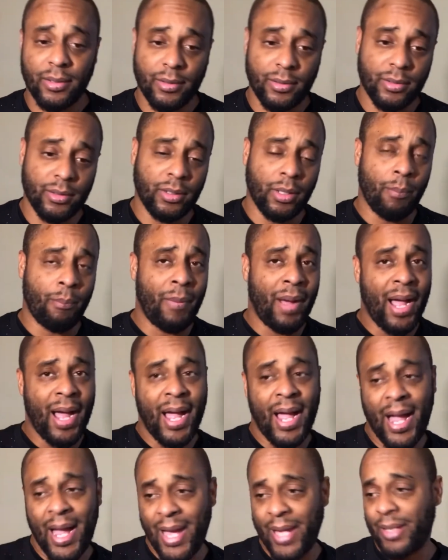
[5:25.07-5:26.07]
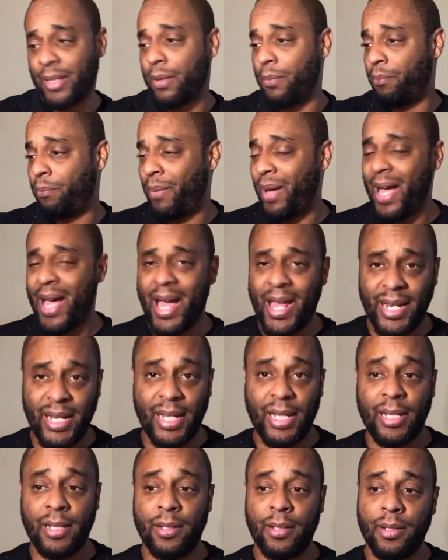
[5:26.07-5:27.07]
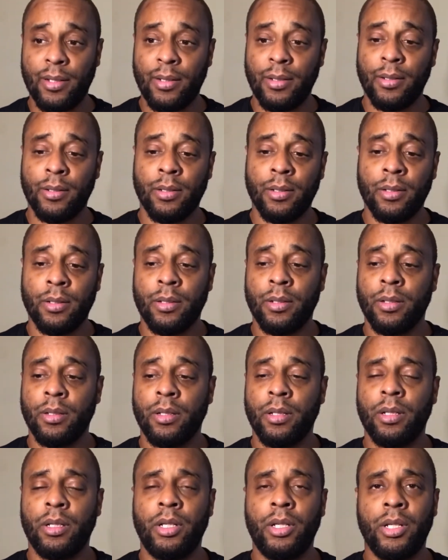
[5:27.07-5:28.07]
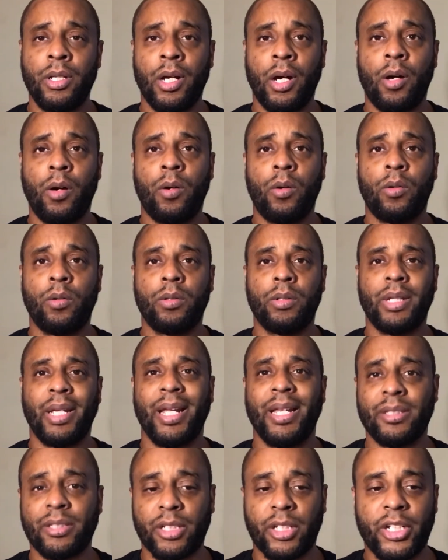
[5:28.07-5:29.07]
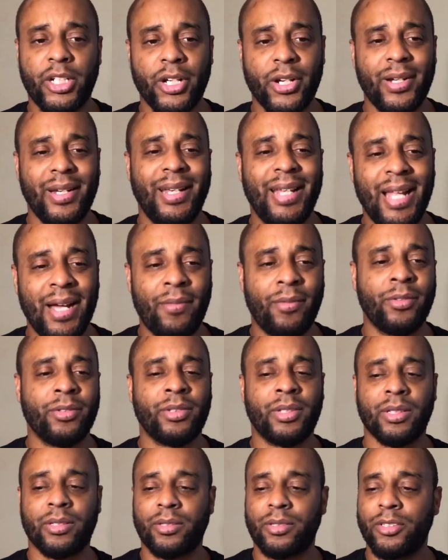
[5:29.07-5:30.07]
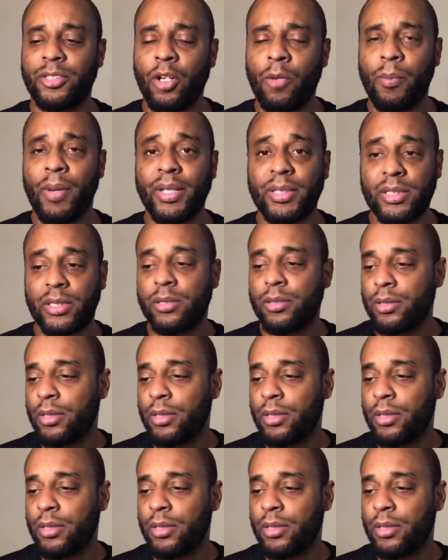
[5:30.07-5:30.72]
The mind, the body, the insecurity level. There's so much.